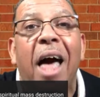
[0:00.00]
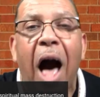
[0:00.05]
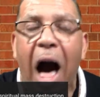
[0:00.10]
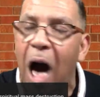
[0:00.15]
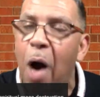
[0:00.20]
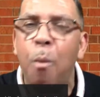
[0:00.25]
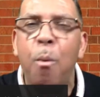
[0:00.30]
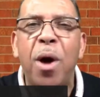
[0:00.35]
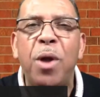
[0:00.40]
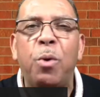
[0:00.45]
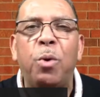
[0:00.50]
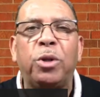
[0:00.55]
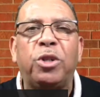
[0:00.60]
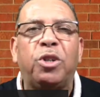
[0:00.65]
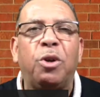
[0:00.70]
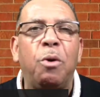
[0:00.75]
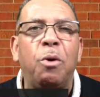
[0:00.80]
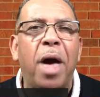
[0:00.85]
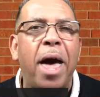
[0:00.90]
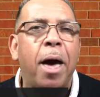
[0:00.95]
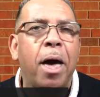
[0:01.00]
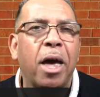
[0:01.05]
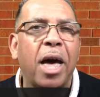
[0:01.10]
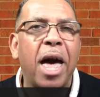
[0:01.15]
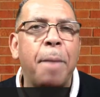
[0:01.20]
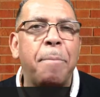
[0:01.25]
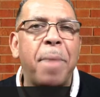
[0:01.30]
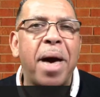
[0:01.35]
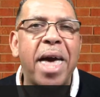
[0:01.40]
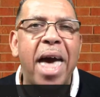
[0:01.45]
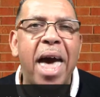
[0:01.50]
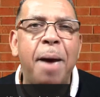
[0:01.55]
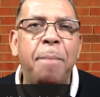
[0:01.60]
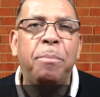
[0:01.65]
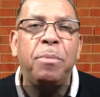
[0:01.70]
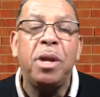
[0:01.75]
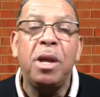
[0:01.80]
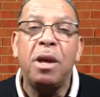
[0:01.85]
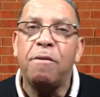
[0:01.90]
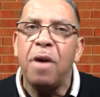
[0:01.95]
I went on to get my
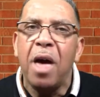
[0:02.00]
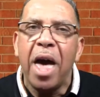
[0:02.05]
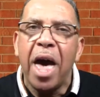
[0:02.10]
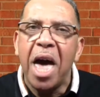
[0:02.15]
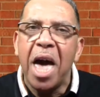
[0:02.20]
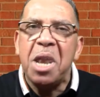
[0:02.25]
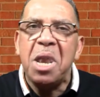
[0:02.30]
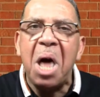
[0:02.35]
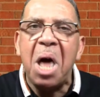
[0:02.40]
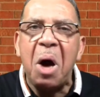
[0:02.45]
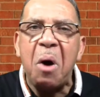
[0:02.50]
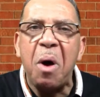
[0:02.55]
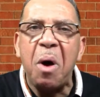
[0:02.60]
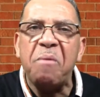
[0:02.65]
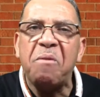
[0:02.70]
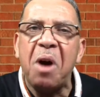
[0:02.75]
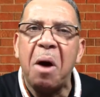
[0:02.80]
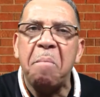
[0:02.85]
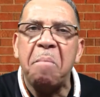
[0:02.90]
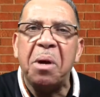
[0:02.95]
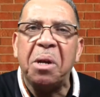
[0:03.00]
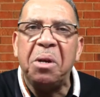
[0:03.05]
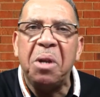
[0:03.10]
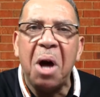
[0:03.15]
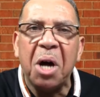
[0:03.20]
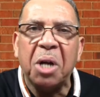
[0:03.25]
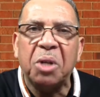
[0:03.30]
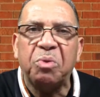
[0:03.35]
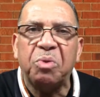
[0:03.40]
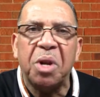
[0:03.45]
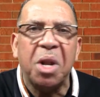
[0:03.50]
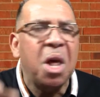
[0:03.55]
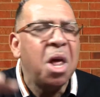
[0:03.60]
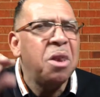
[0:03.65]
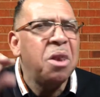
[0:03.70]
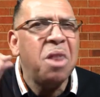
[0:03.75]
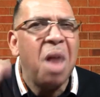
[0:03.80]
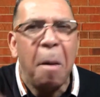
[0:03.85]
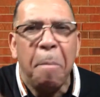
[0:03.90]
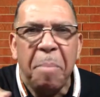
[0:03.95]
MD, and now I've got my doctorate.
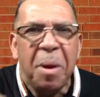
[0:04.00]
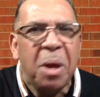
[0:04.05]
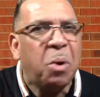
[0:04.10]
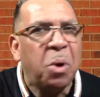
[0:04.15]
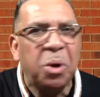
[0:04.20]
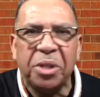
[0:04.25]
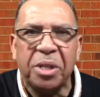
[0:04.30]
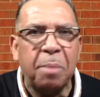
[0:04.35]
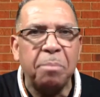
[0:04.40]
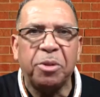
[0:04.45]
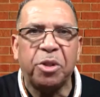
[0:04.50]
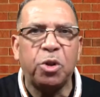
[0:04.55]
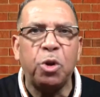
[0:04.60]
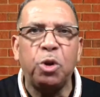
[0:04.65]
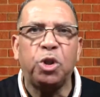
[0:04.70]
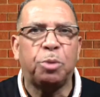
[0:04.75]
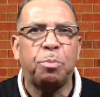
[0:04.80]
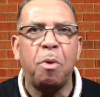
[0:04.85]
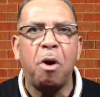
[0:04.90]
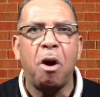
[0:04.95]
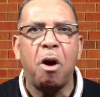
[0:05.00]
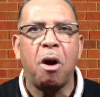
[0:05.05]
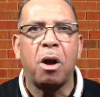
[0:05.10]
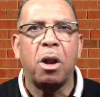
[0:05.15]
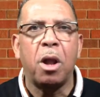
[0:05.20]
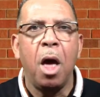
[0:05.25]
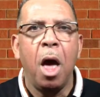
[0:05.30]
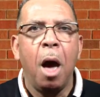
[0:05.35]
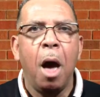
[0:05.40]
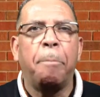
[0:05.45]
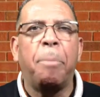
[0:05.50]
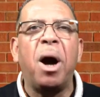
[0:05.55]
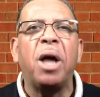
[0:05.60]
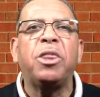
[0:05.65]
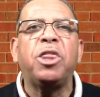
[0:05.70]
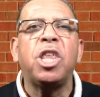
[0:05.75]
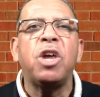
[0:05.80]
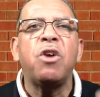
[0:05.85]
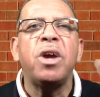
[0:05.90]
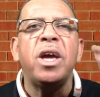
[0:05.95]
Not because I'm so smart,
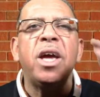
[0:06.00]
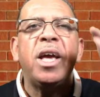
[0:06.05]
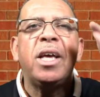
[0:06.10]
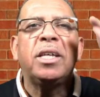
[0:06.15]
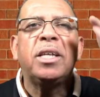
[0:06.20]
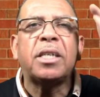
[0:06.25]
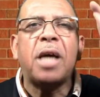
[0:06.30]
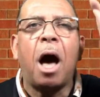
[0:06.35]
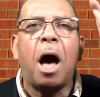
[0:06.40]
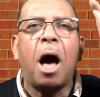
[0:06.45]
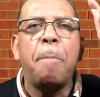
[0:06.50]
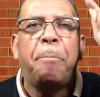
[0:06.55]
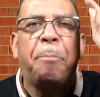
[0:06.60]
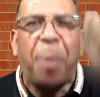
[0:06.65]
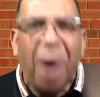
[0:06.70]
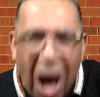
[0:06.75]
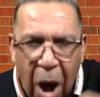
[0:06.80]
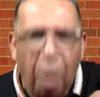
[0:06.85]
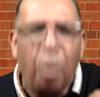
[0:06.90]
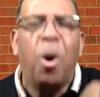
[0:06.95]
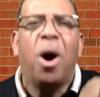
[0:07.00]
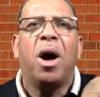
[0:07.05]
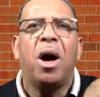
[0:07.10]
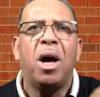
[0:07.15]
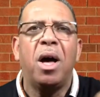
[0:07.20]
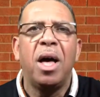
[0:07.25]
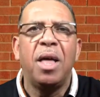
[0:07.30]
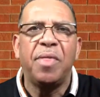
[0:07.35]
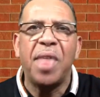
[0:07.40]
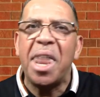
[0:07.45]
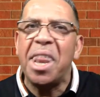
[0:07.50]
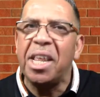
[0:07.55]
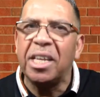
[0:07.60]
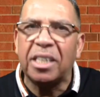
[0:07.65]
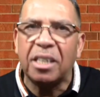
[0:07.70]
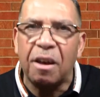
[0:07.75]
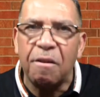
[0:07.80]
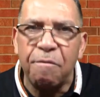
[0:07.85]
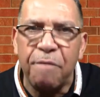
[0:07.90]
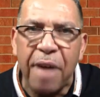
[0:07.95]
but there is a power that
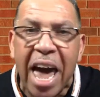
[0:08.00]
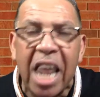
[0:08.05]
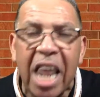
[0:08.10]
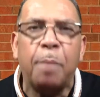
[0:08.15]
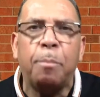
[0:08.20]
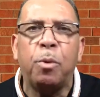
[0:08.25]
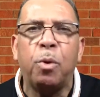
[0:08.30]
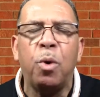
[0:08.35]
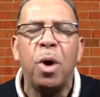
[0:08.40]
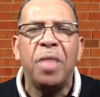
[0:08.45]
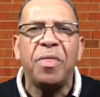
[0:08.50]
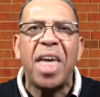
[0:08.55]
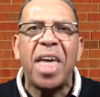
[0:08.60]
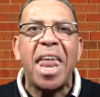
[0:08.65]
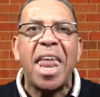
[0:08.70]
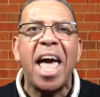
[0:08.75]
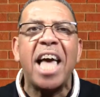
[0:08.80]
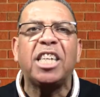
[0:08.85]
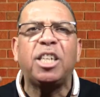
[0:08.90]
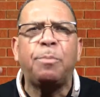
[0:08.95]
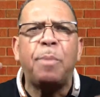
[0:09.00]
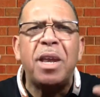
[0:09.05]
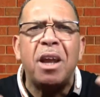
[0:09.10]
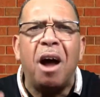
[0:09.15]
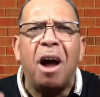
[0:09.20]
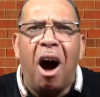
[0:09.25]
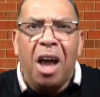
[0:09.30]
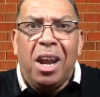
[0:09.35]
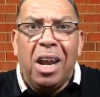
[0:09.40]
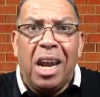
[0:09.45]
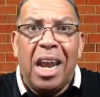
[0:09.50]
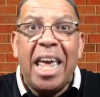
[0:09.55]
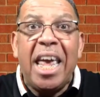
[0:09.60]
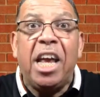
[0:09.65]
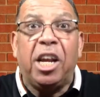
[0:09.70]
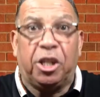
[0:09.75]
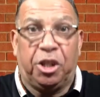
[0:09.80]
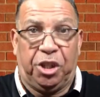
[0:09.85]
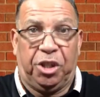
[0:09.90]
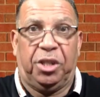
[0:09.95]
is available that has been
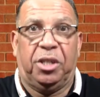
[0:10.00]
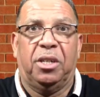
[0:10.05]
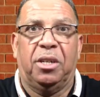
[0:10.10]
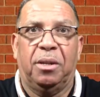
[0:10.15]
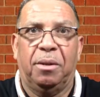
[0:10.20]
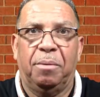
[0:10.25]
unleashed.